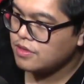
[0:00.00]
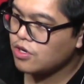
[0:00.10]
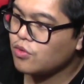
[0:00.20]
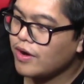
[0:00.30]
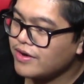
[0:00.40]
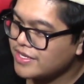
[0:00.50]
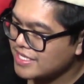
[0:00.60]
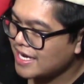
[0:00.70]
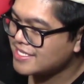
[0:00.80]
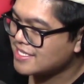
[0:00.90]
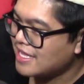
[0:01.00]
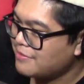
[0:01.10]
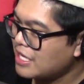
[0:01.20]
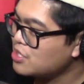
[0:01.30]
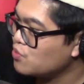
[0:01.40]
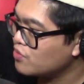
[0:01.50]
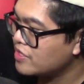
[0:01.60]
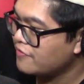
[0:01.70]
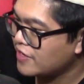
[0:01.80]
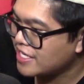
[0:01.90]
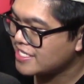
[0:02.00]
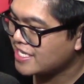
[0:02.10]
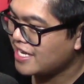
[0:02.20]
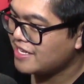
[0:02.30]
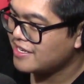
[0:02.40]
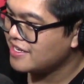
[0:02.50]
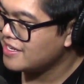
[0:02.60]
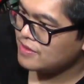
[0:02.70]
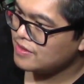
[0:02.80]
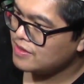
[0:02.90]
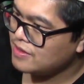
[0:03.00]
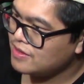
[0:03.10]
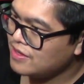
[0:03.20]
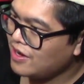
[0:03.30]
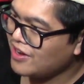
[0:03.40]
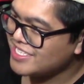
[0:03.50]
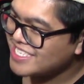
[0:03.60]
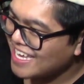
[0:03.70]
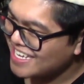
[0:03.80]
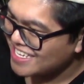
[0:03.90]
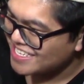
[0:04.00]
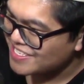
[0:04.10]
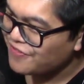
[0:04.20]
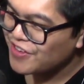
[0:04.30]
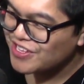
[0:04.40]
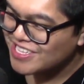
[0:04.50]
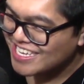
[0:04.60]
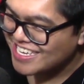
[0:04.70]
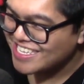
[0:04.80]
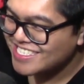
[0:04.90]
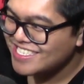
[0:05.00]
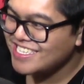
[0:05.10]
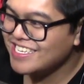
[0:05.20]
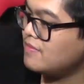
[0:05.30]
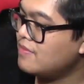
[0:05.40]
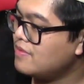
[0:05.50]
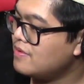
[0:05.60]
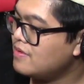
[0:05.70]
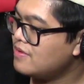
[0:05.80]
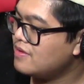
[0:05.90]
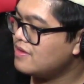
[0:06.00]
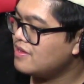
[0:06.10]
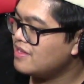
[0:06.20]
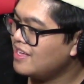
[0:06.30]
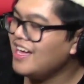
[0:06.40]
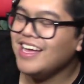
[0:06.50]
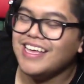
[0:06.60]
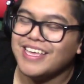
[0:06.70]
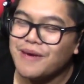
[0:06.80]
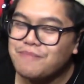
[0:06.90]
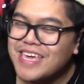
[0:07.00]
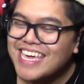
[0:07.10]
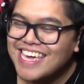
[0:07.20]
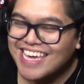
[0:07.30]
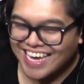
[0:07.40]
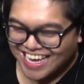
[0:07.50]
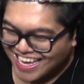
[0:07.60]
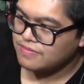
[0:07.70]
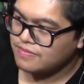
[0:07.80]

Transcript: Acquired a science lab. That's really fucking tight. Oh, he's getting in his feelings. Yippee!